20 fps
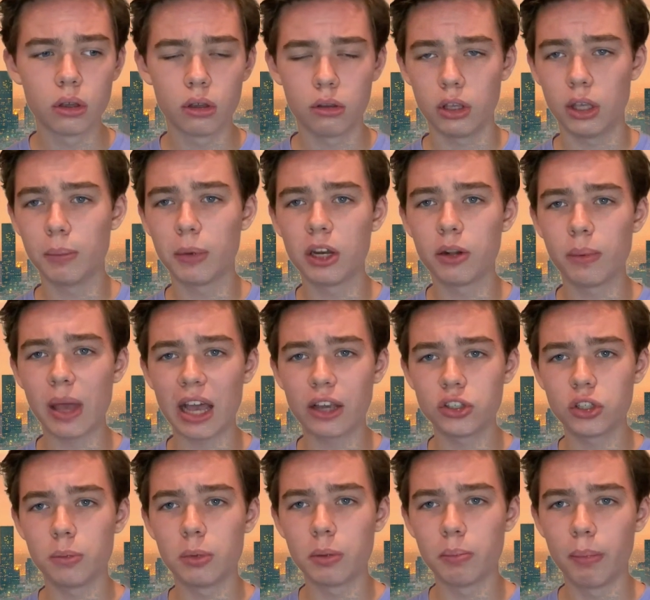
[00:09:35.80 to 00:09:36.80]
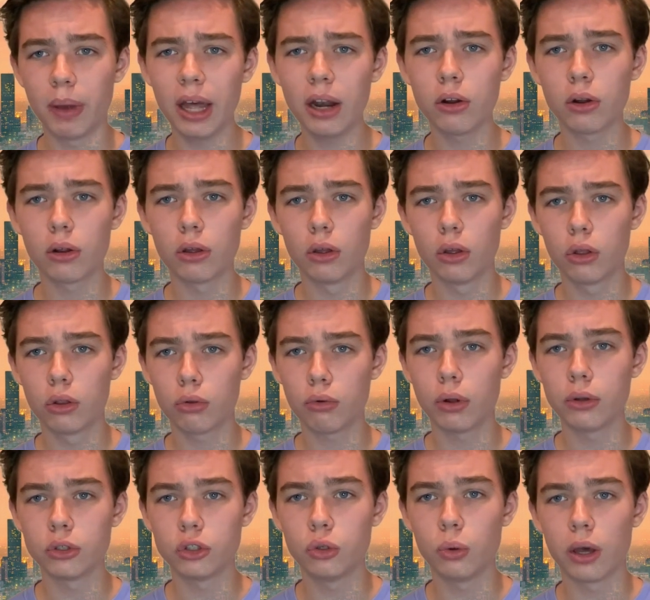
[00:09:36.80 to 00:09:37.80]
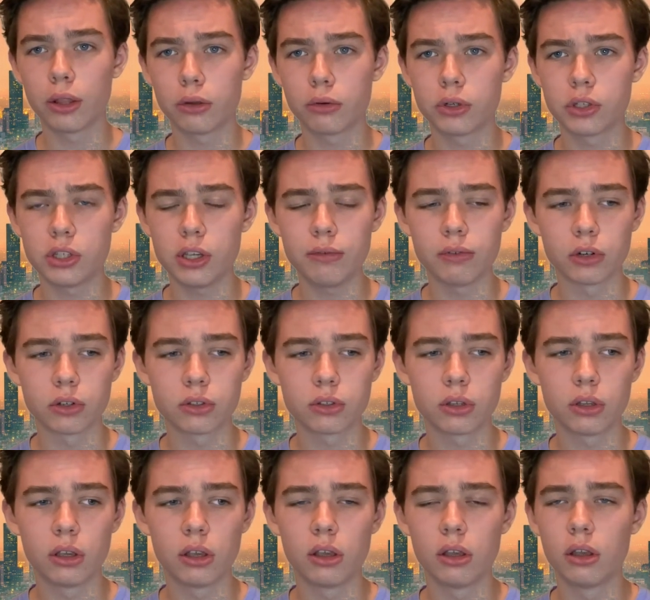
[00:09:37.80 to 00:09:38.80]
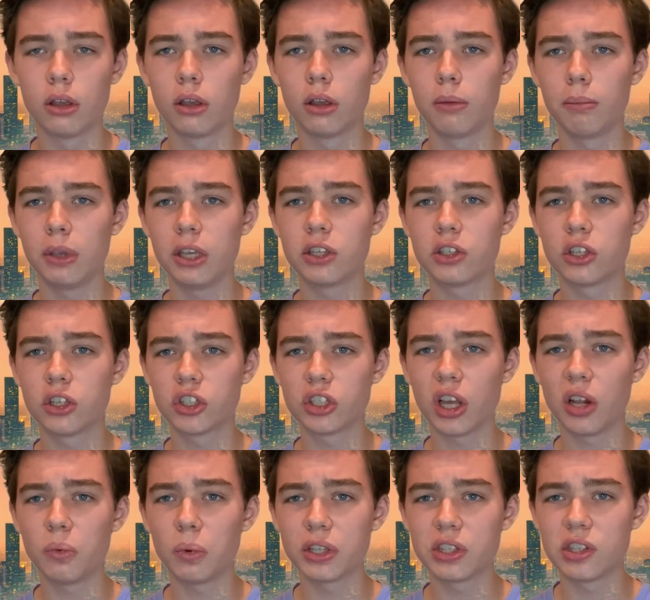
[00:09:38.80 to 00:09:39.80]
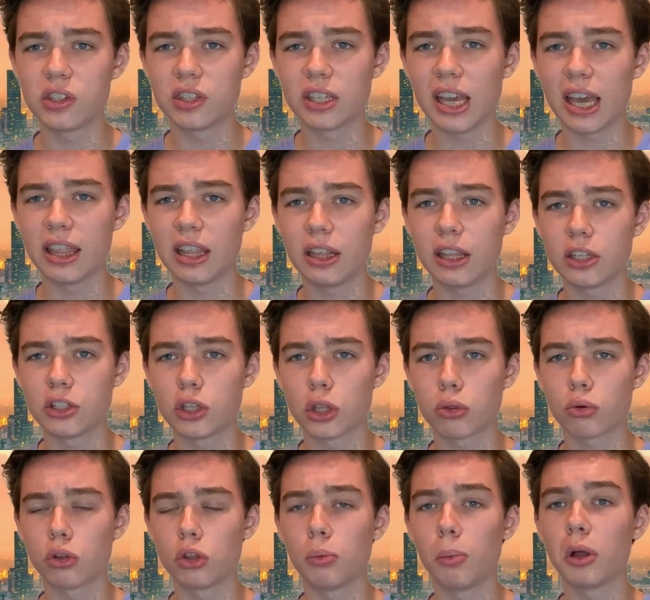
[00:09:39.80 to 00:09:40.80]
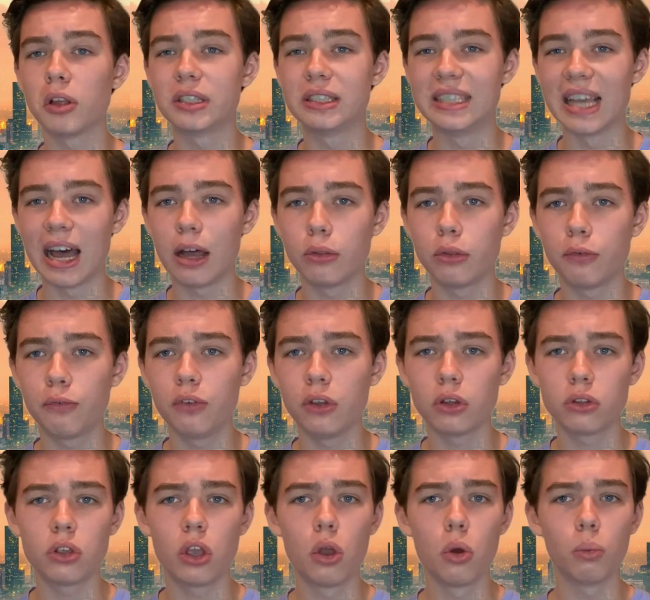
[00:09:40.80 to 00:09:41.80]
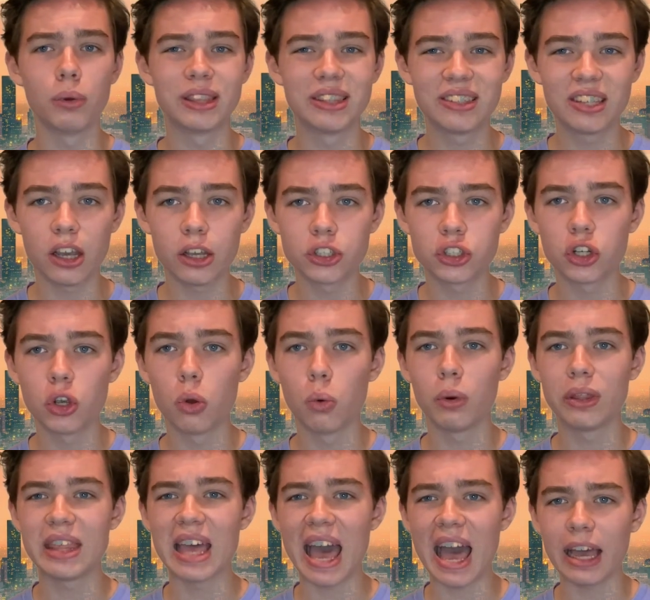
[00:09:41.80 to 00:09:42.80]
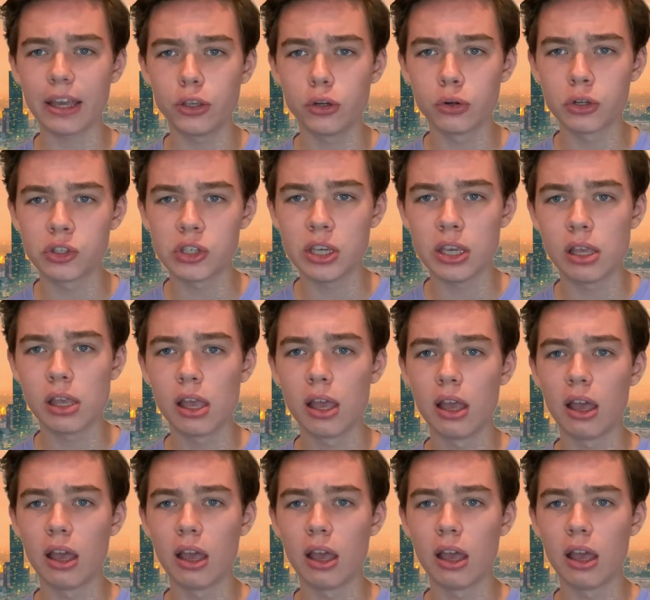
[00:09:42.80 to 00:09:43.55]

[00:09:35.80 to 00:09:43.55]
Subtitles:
He might have actually been better throwing to other receivers. Because Deshaun Watson's a guy that likes to throw the ball down the field with touch, with accuracy.